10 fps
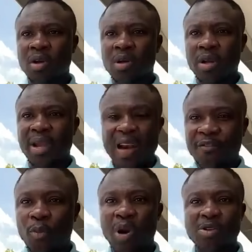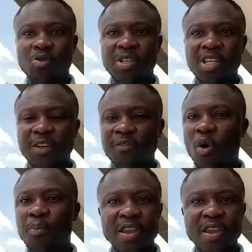Ghana Football Association
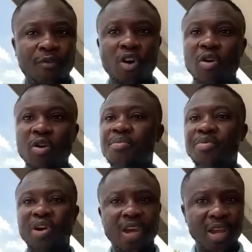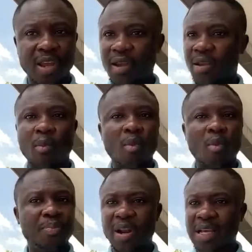form penny for no be pay
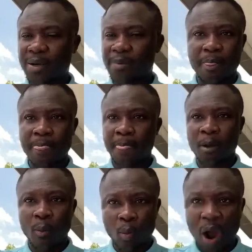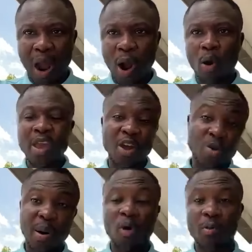among penasem or more or yet
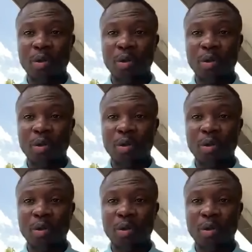mamma.